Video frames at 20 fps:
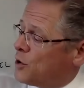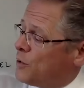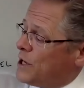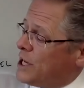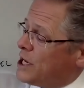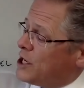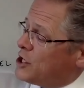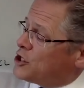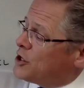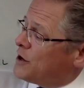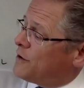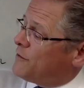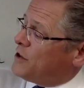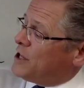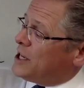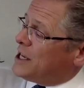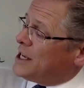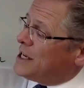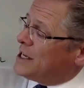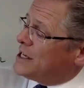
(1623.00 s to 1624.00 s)
each of
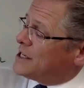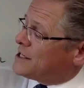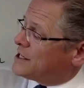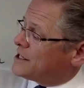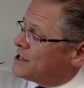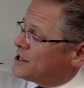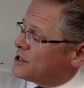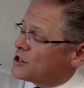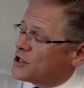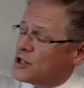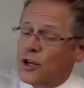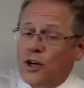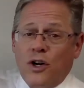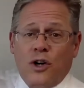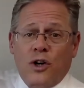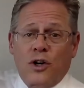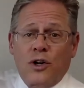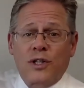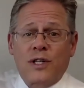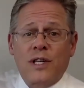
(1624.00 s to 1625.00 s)
these
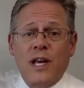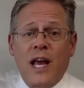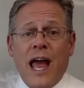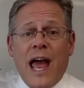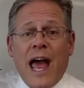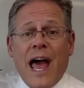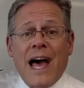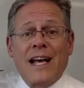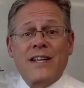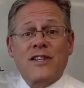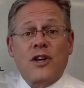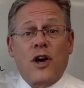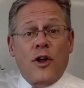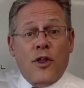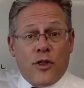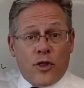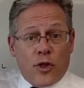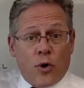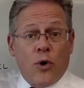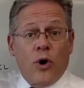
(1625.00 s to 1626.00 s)
circles has
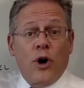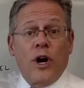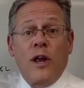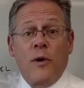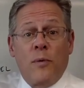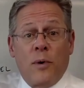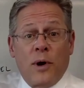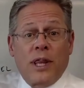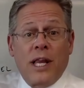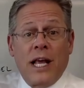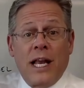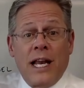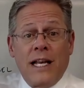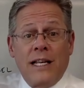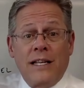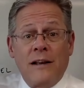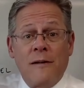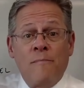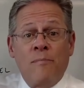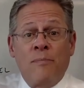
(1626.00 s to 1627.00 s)
authority within
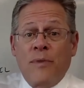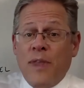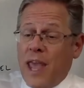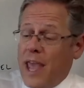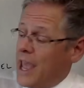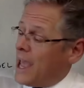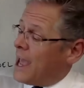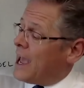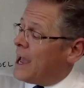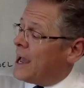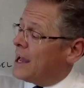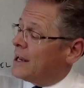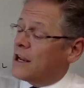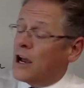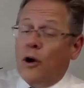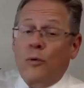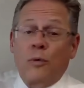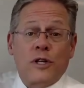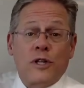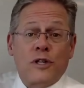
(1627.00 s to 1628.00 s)
it, and
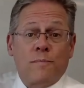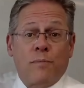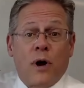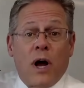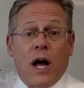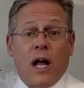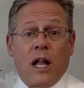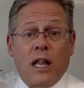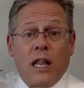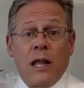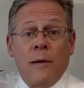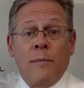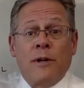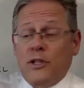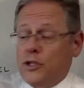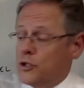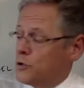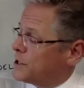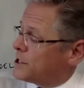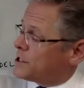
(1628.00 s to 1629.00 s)
a
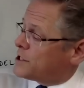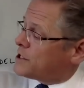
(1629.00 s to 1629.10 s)
limit to its